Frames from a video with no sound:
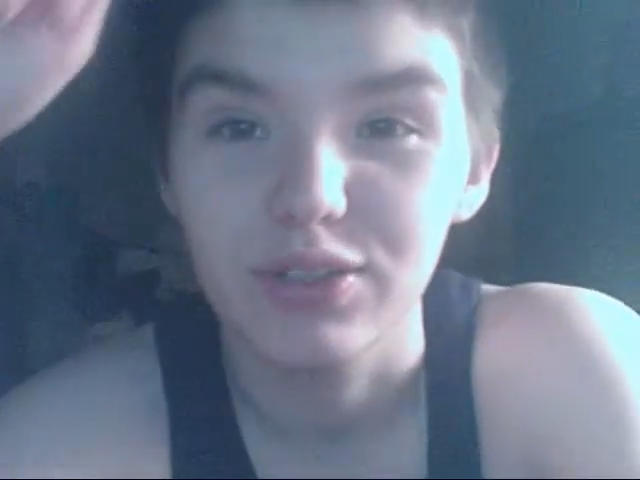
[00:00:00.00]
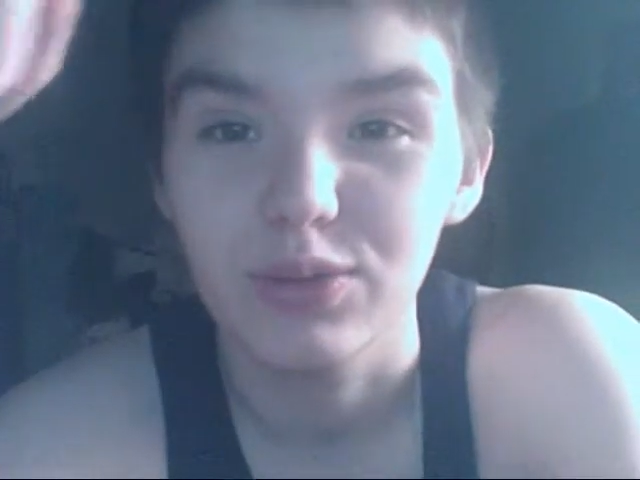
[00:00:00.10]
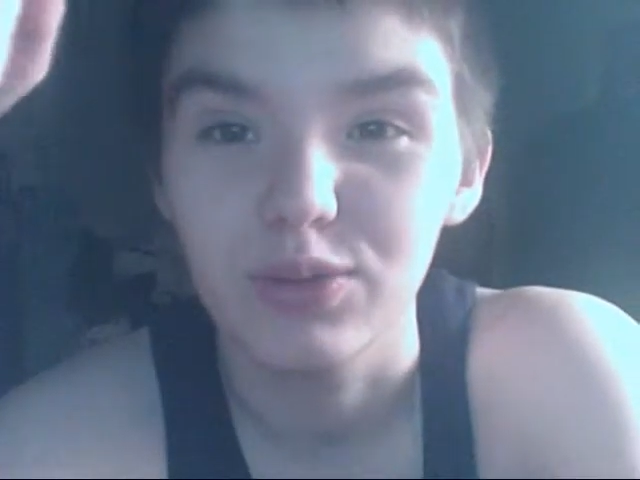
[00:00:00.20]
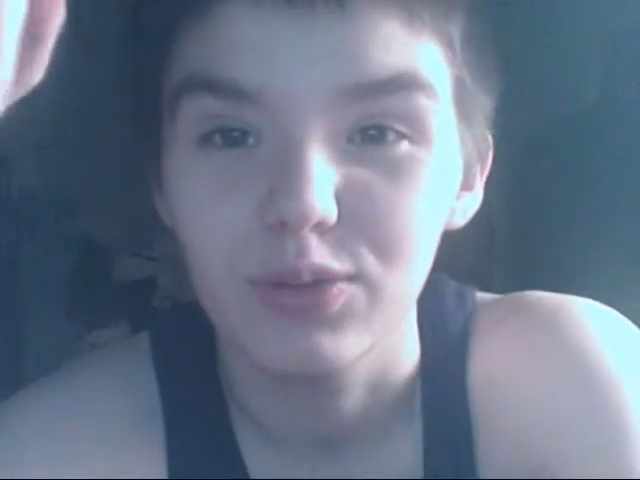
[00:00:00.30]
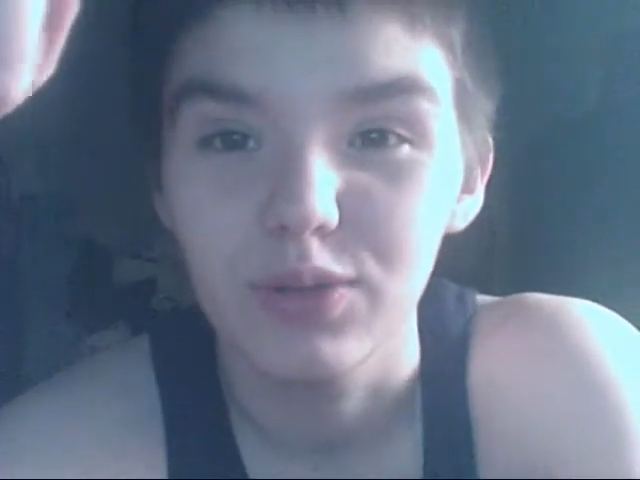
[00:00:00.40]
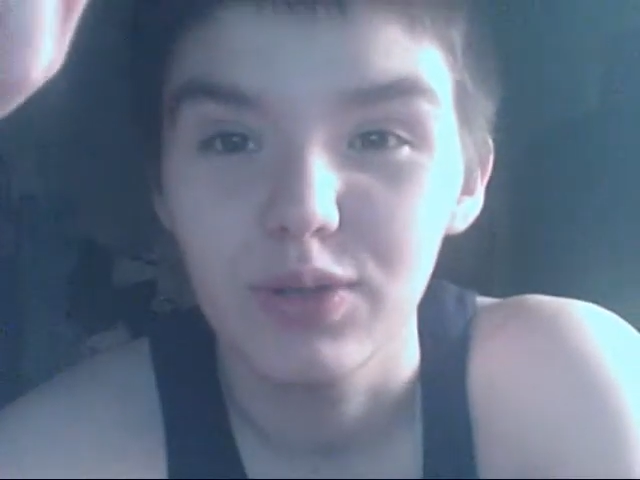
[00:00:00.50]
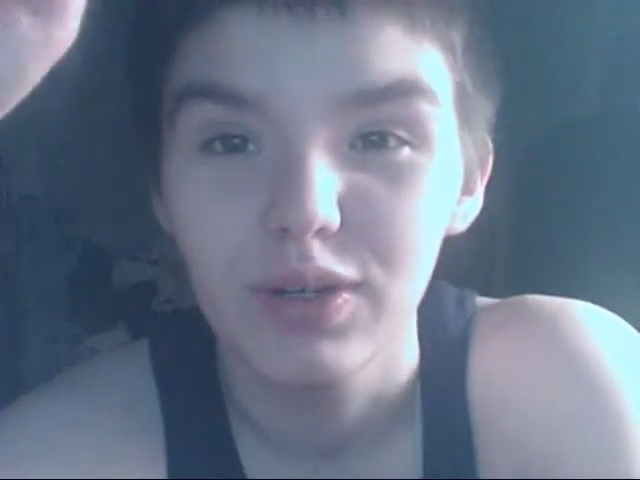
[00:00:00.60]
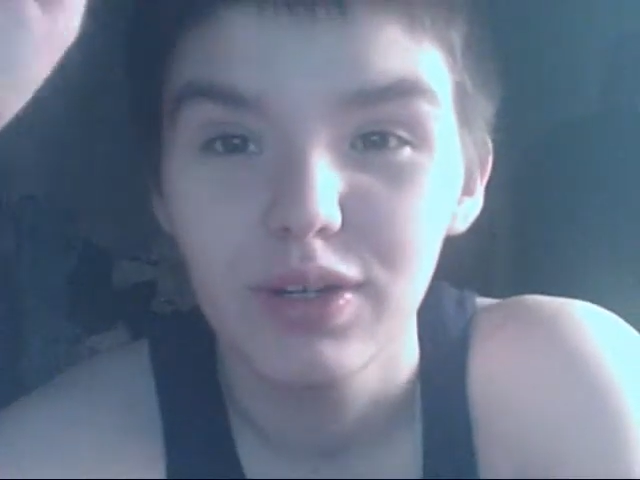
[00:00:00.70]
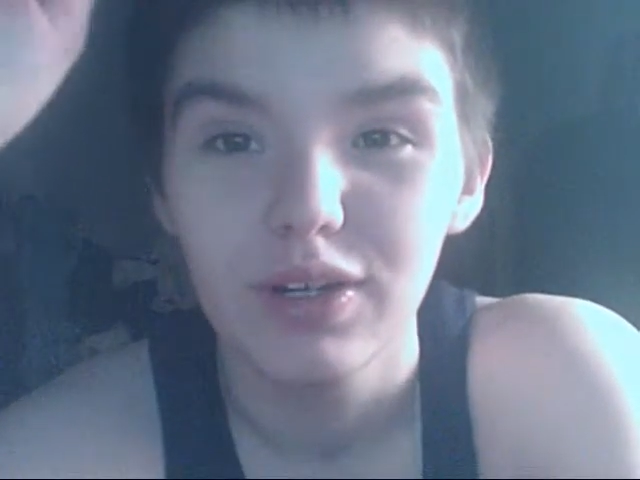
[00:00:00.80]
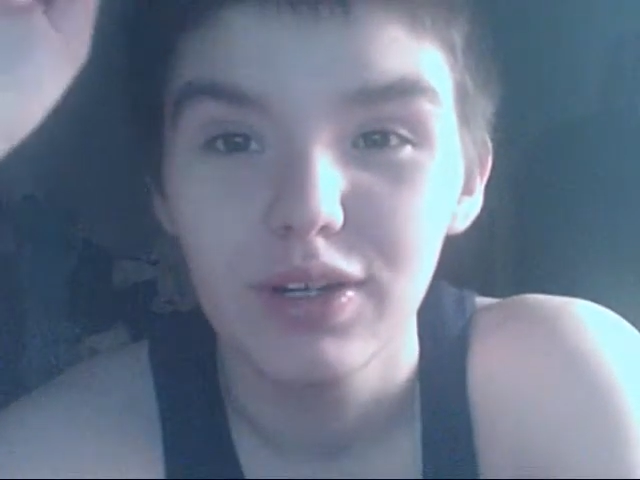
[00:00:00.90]
to
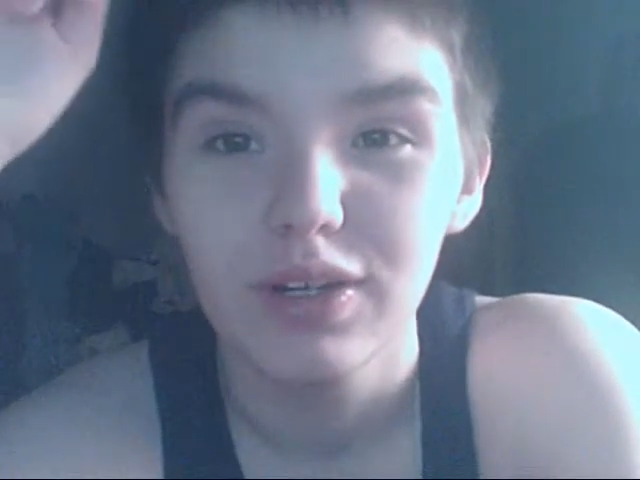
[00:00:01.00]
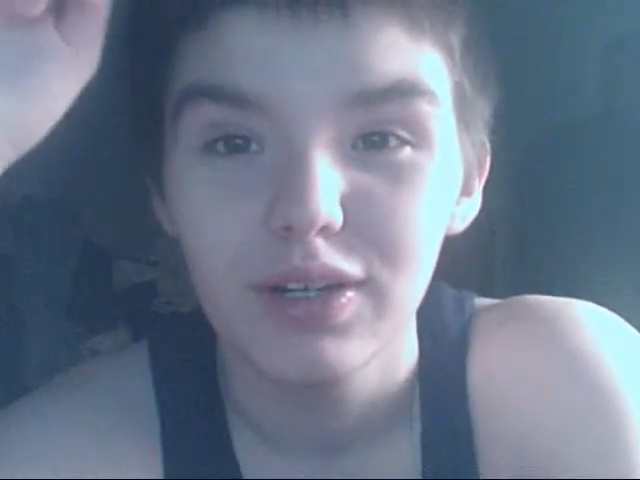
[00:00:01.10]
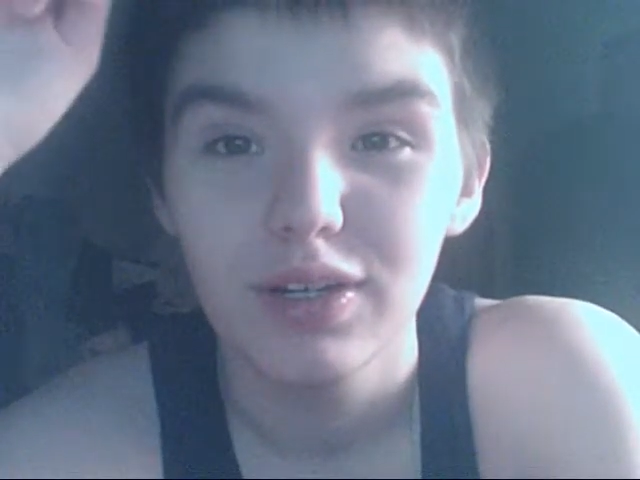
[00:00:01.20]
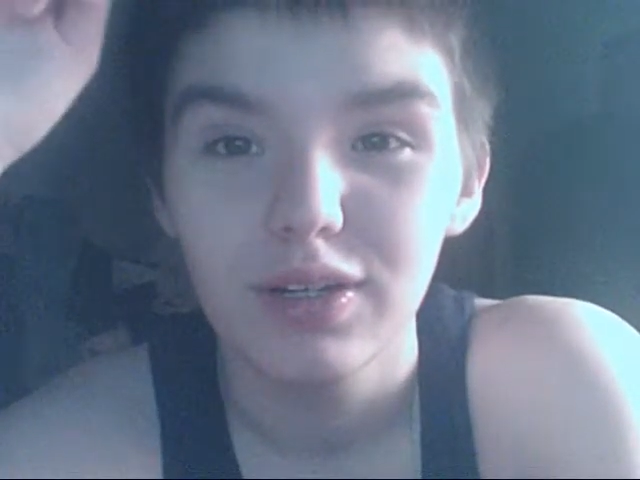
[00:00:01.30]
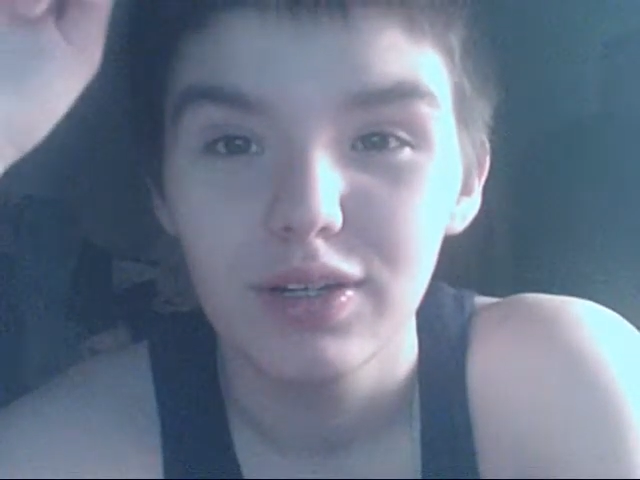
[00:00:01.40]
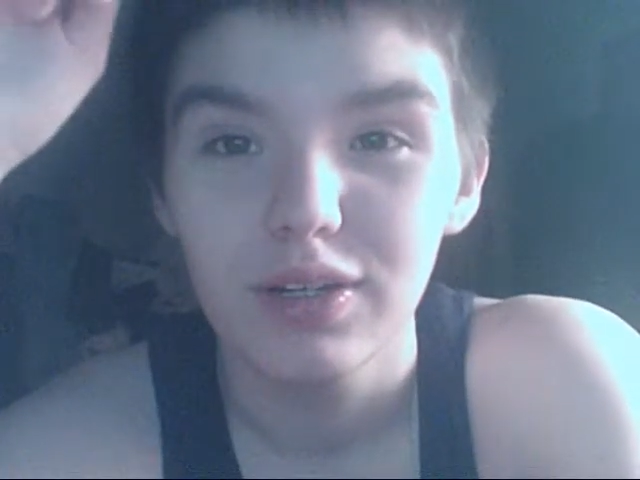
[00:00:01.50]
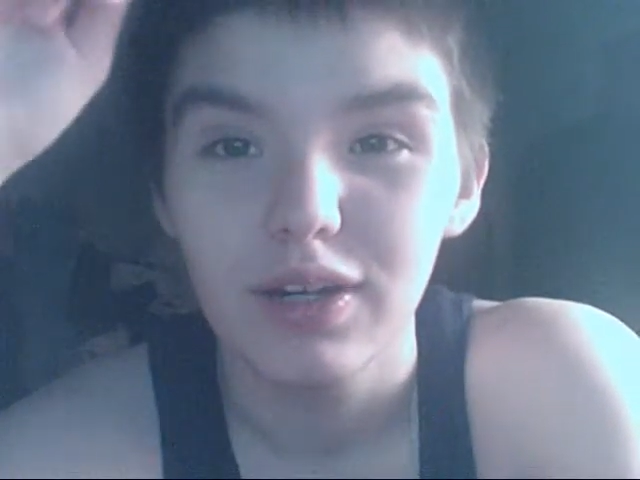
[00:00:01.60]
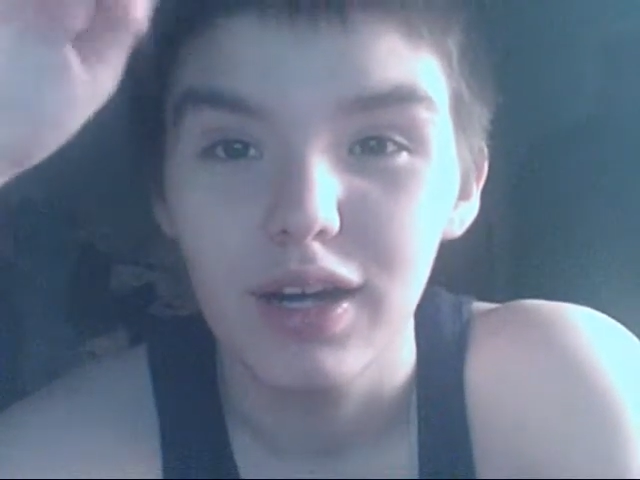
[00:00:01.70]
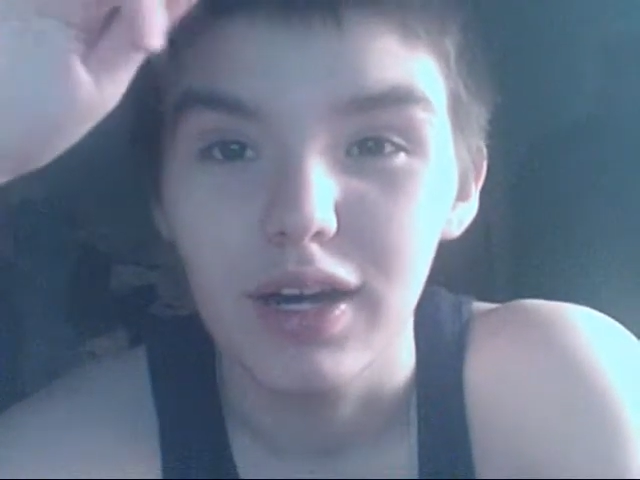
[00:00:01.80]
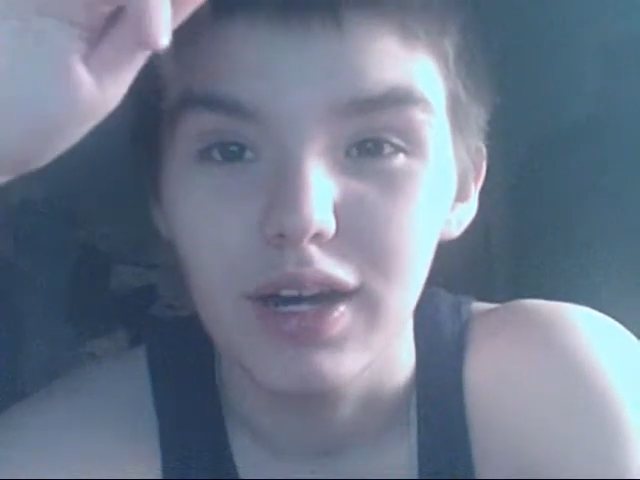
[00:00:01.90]

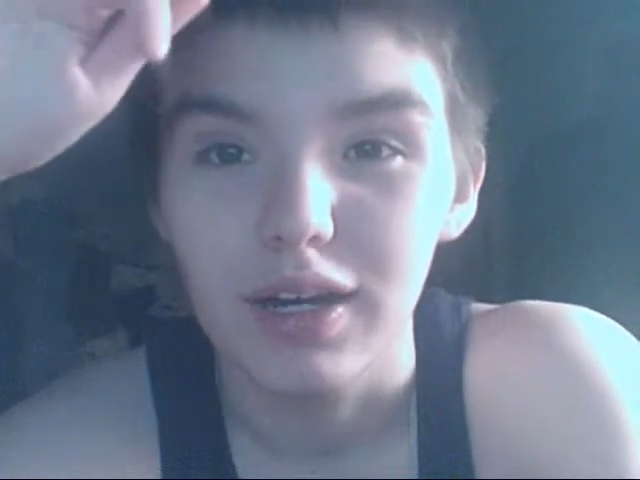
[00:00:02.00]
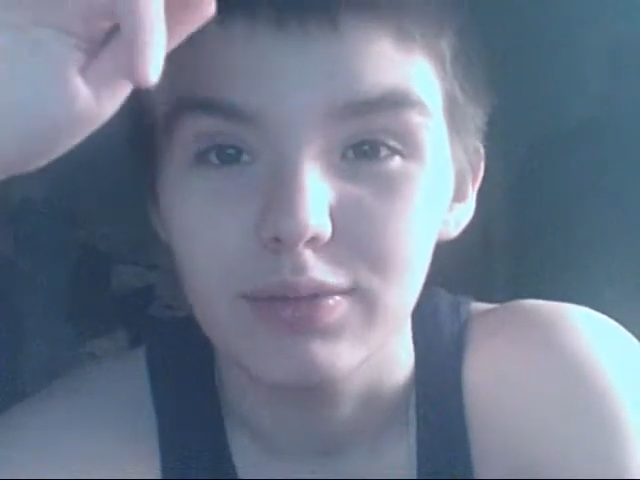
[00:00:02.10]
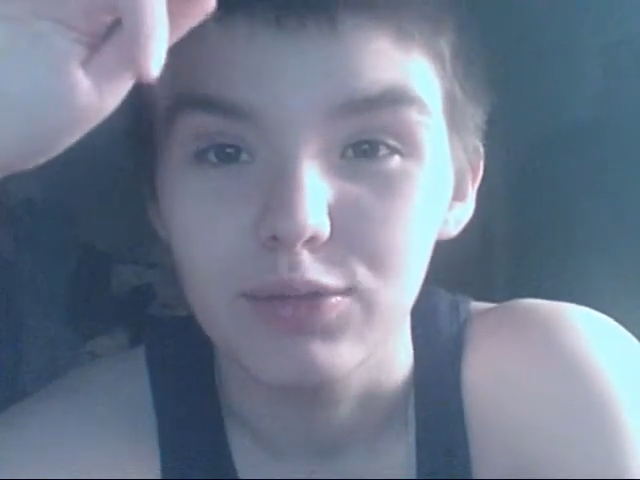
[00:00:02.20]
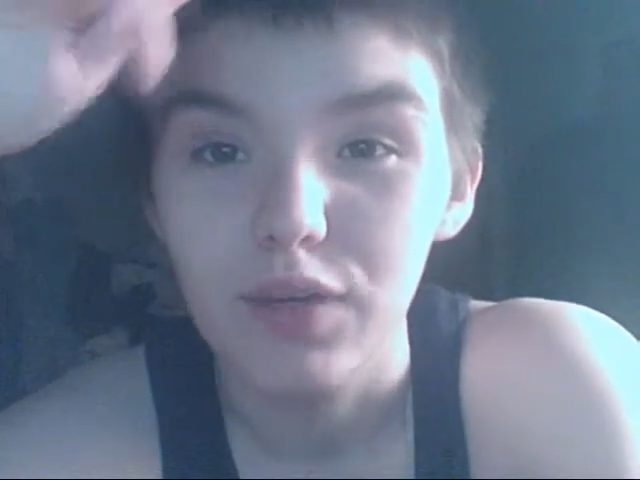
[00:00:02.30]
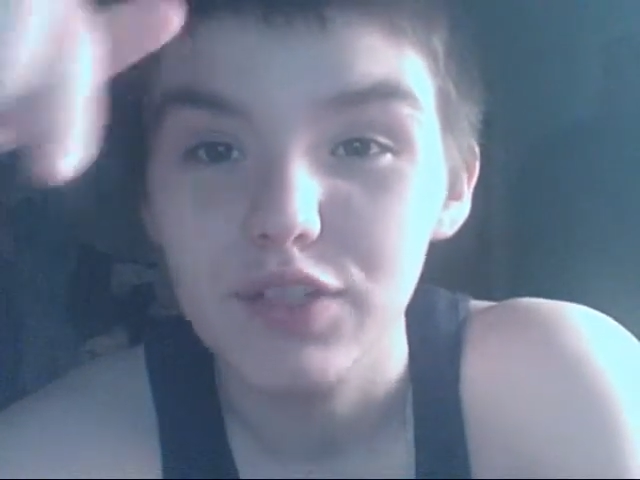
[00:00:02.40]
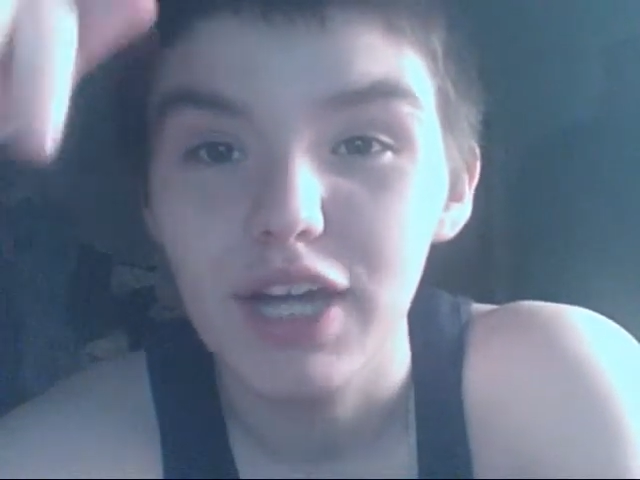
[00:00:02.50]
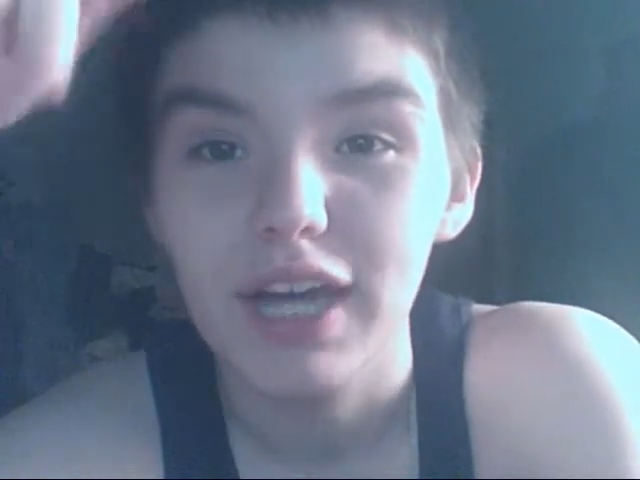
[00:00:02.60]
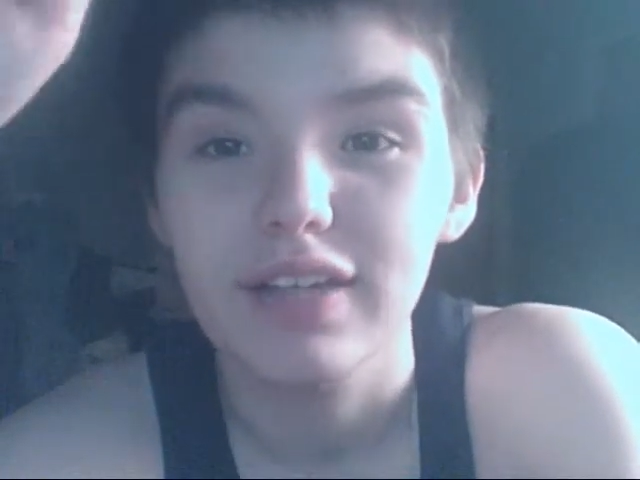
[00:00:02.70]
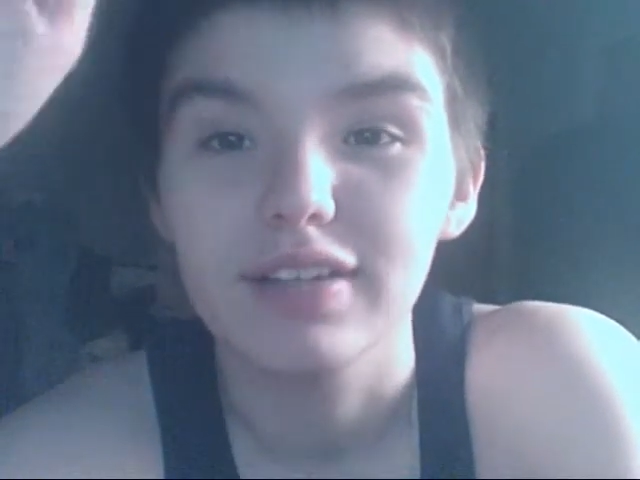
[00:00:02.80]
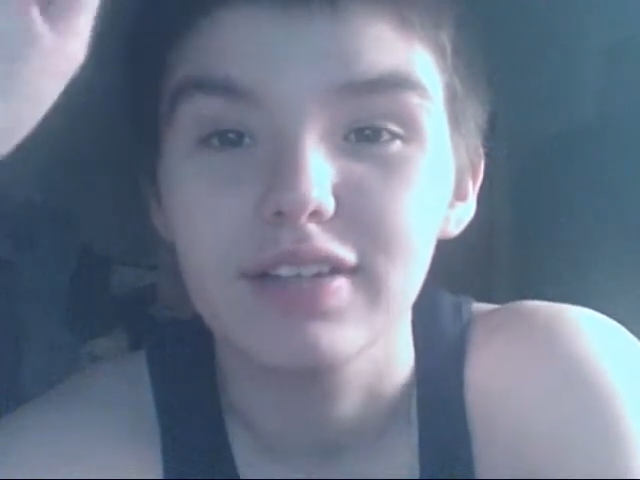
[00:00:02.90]
Trevor
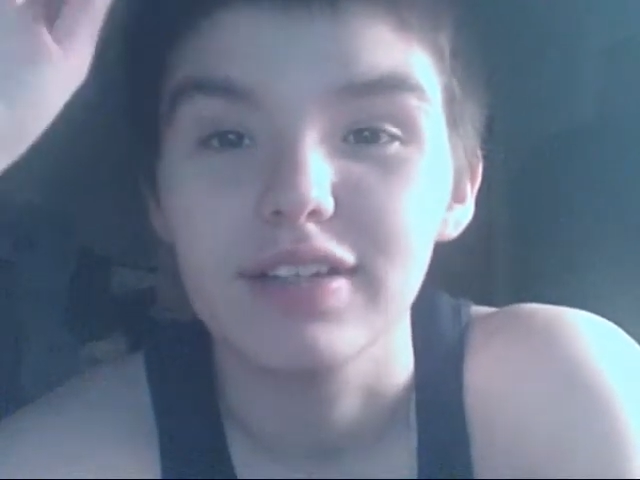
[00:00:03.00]
Chat,